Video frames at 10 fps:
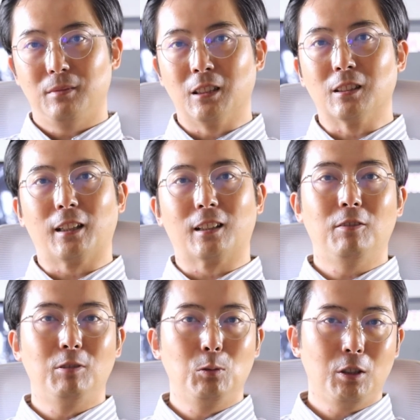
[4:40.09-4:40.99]
It's like
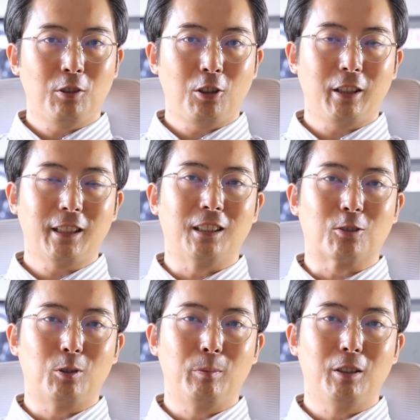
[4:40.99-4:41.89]
everyone nodding in
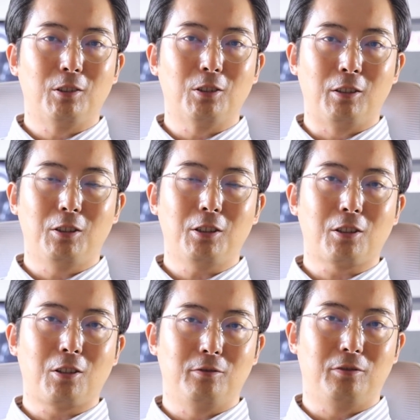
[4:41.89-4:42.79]
agreement to
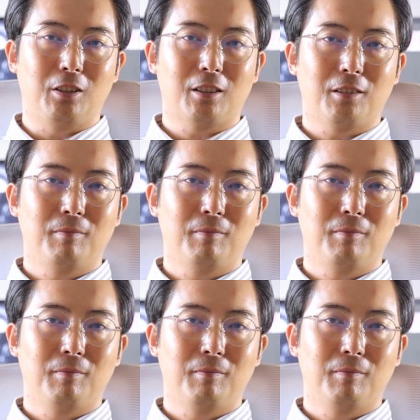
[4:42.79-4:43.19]
avoid conflict.